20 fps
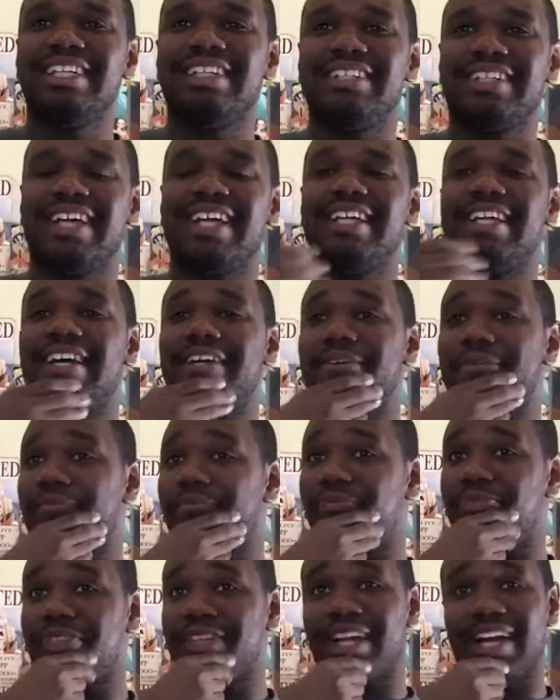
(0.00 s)
Okay,
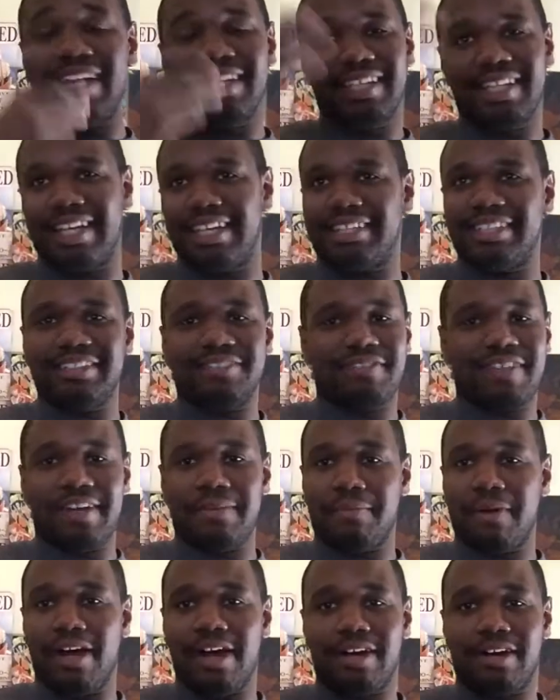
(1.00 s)
now, I like this
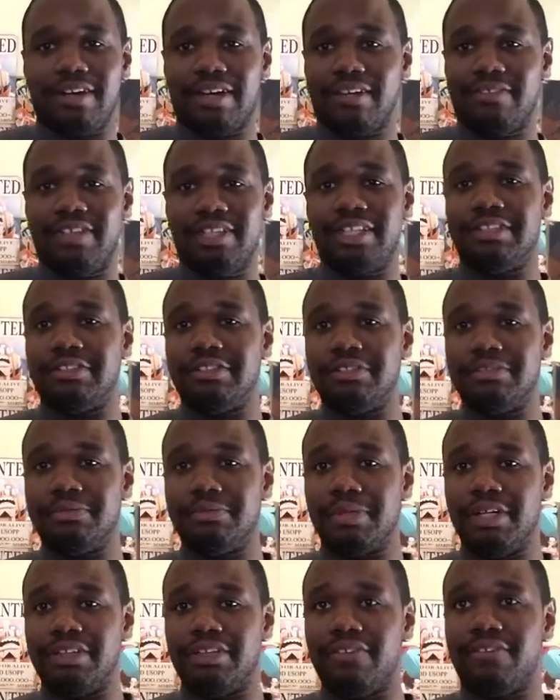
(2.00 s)
vampire girl, I really do,
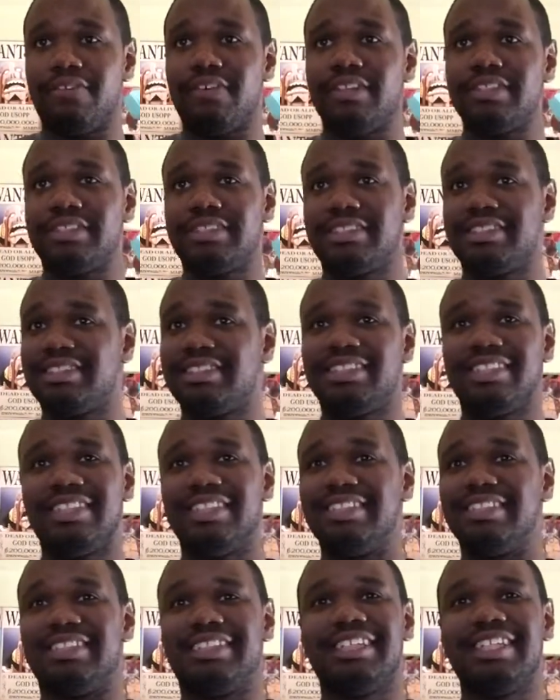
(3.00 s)
but the first,
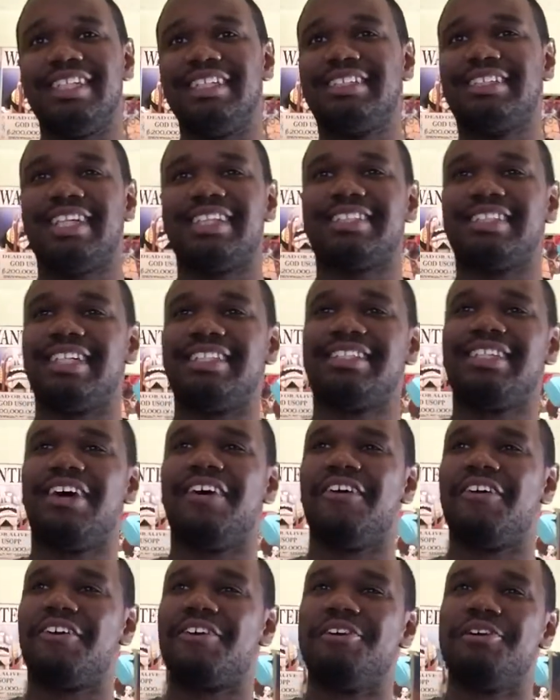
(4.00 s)
she's just
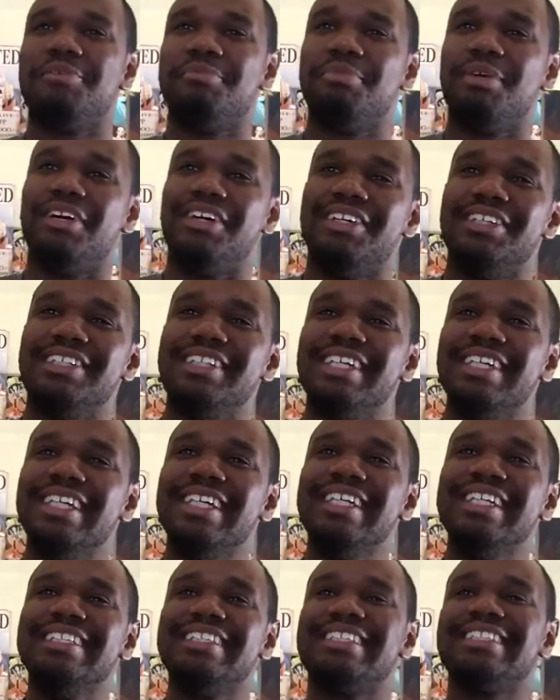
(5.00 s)
adorable.
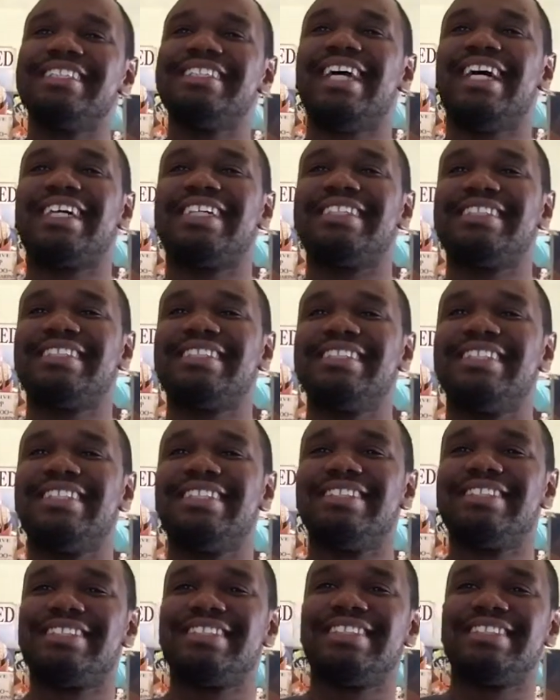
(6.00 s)
She's like a
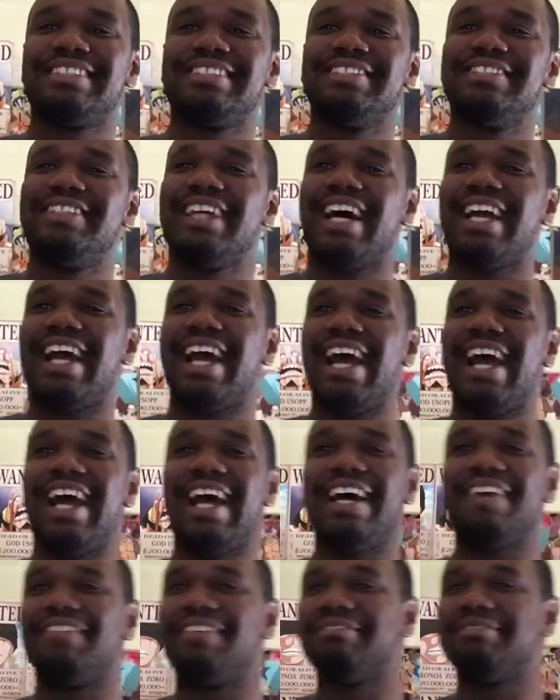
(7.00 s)
little sister you gotta
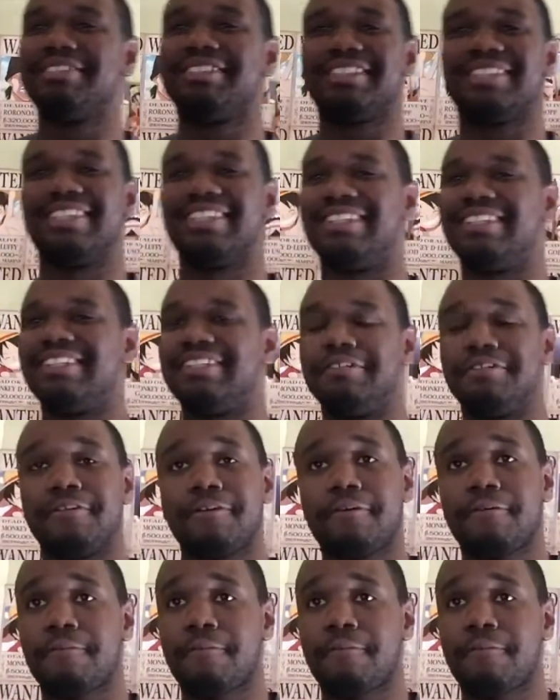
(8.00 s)
have, I'm sorry.